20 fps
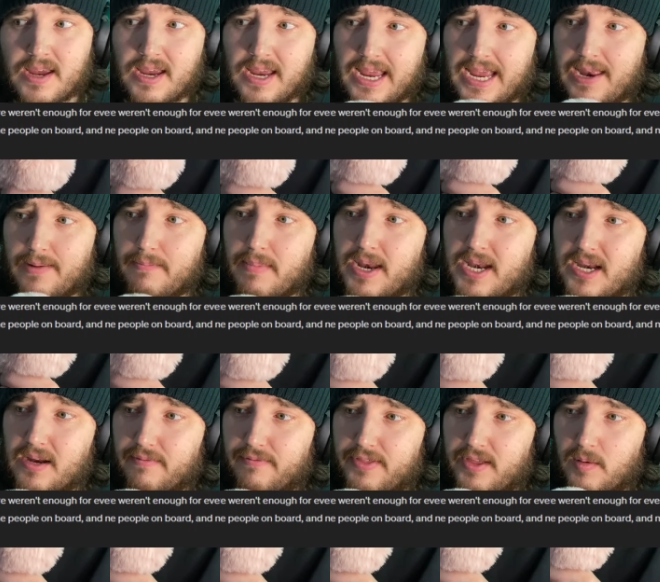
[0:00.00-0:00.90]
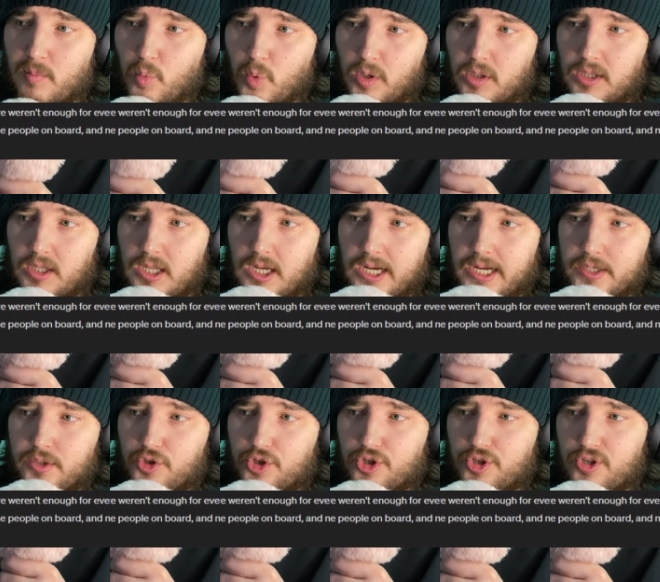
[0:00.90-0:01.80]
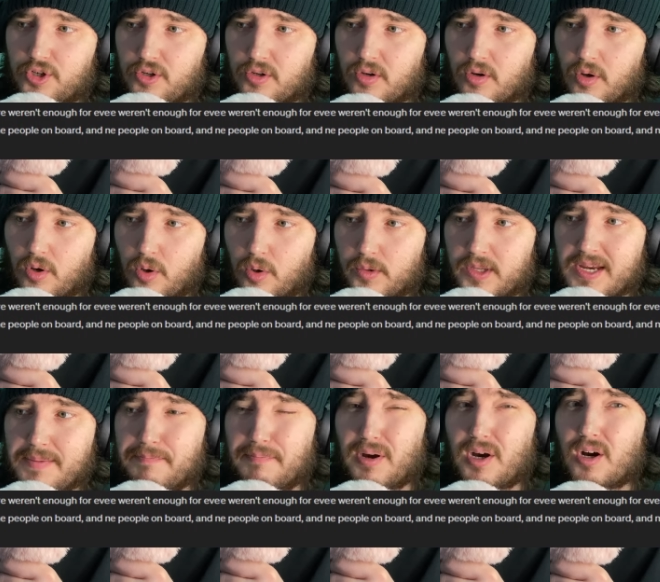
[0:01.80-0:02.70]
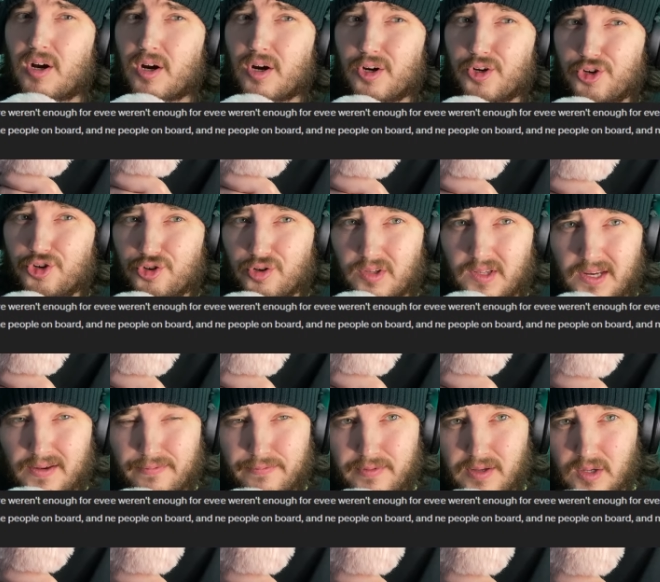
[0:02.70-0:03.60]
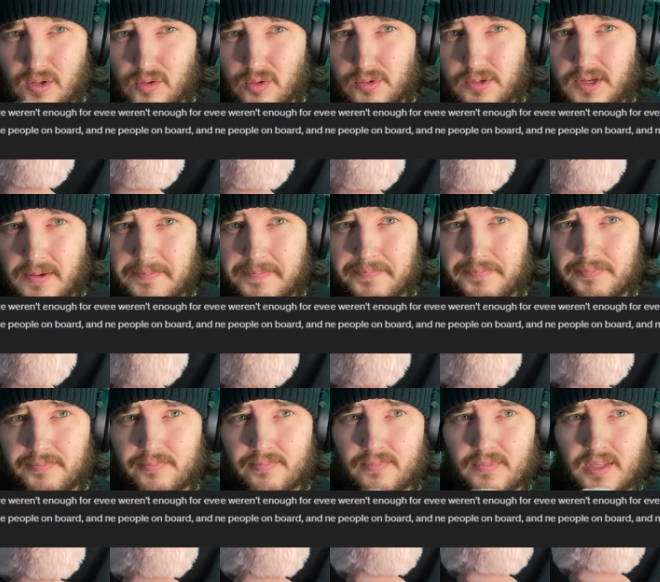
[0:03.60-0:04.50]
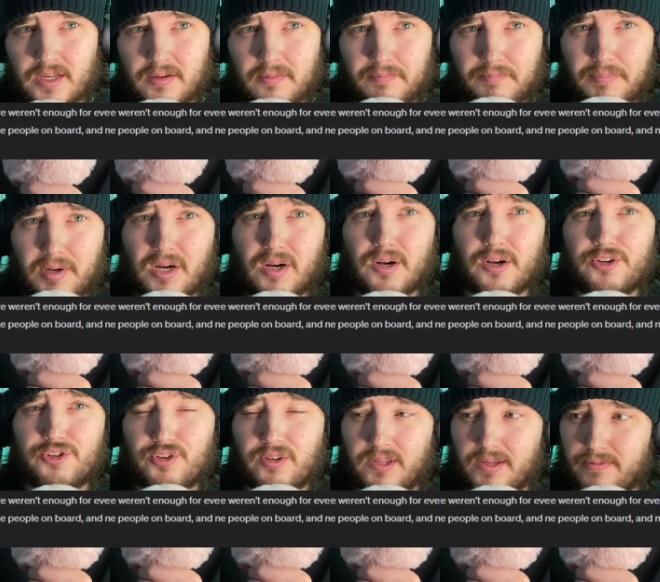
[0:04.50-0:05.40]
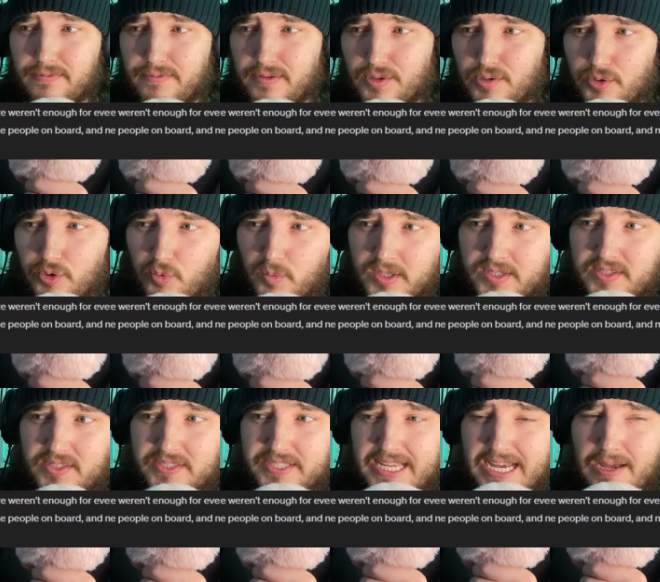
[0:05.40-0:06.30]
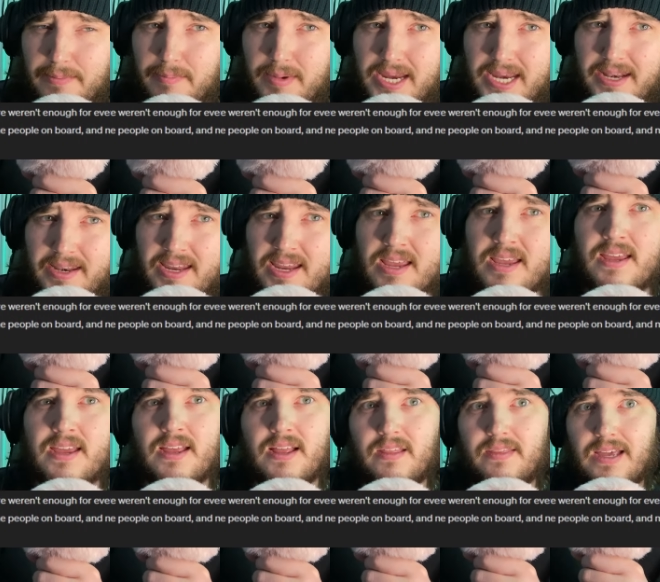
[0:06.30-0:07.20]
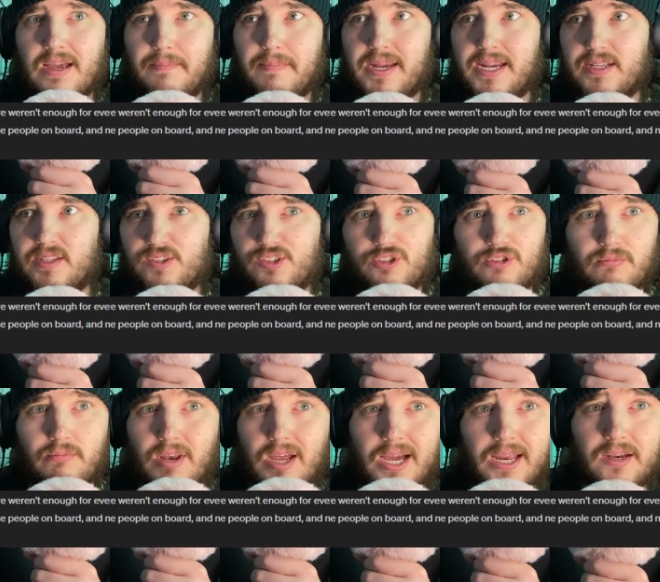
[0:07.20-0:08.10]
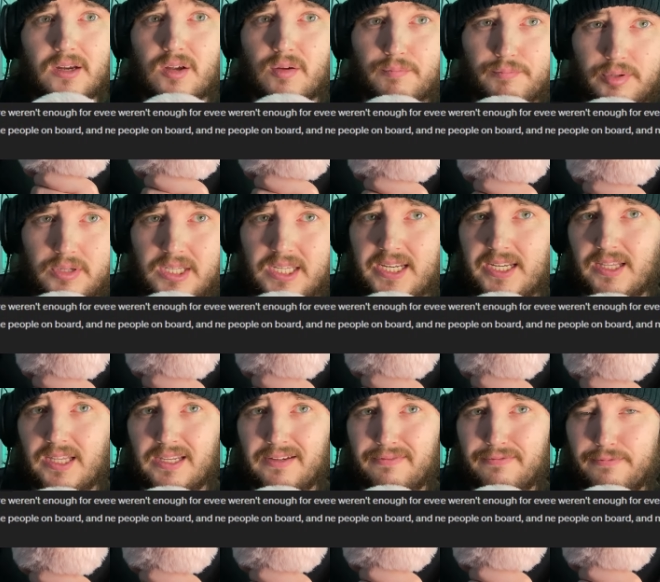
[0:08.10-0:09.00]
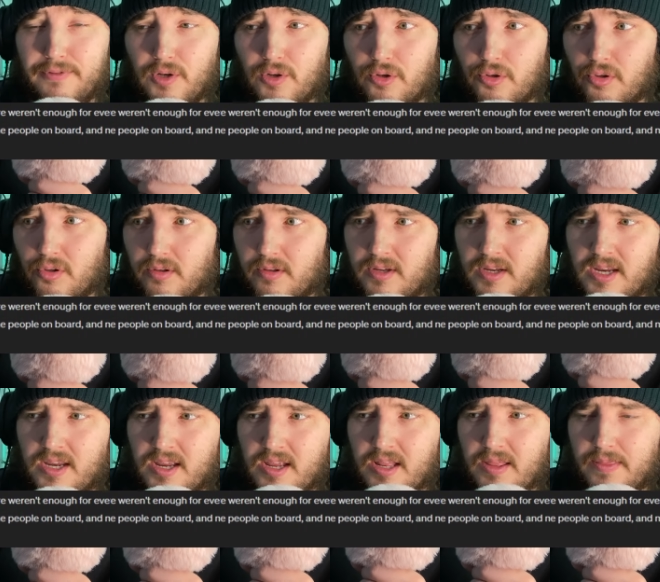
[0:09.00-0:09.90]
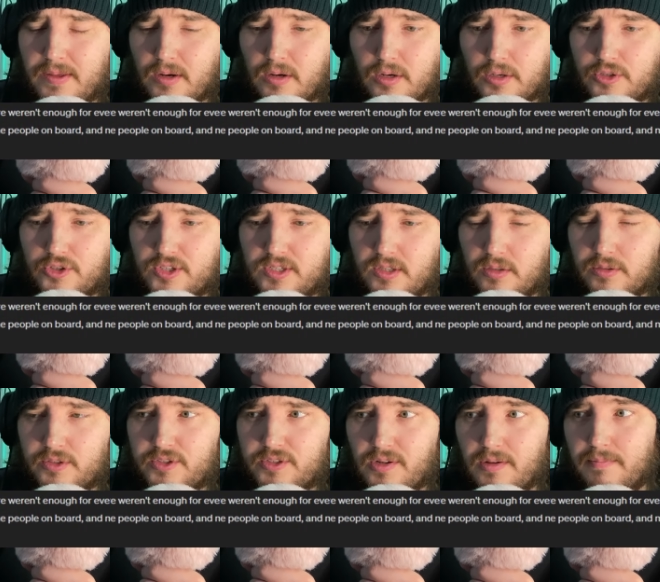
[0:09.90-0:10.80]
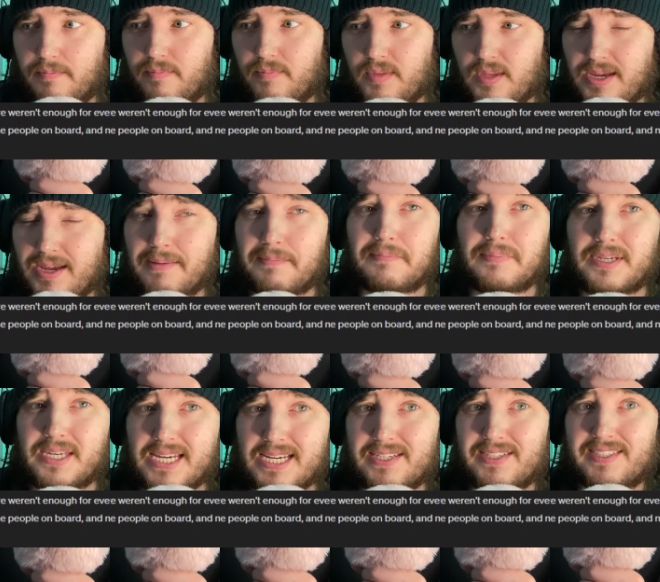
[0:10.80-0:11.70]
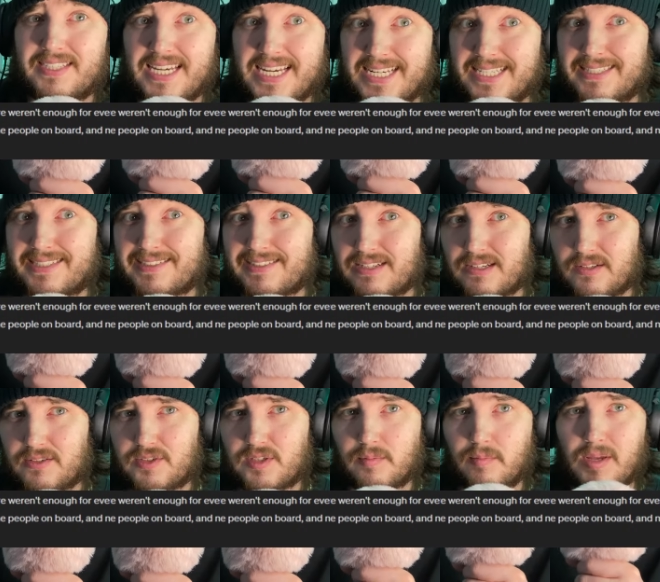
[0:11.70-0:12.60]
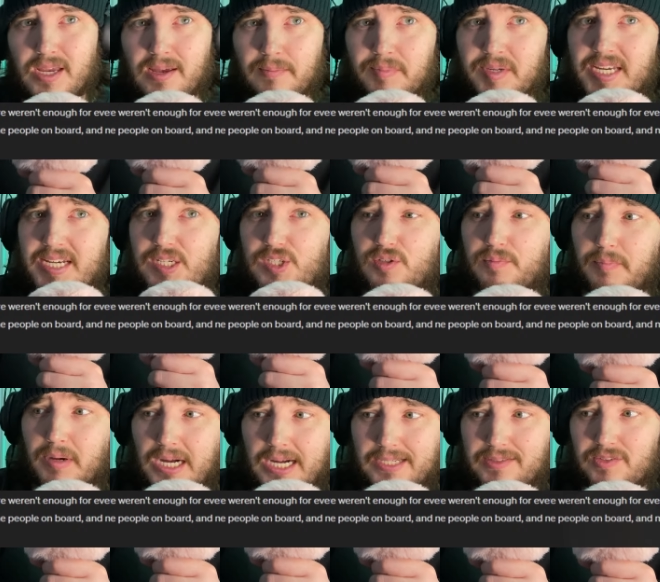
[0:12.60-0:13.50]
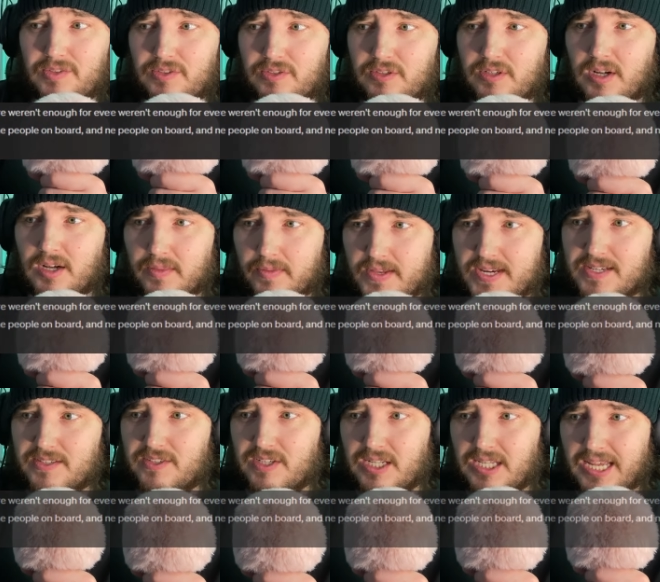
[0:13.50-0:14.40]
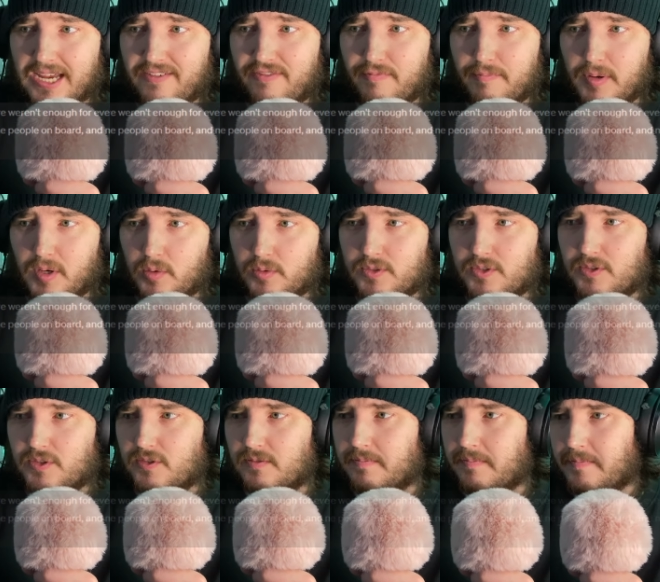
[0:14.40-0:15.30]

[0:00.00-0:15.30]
and many of them were launched only partially filled. Partially filled, what does that mean? That means not completely full. There are still some empty seats, some empty spots on these lifeboats.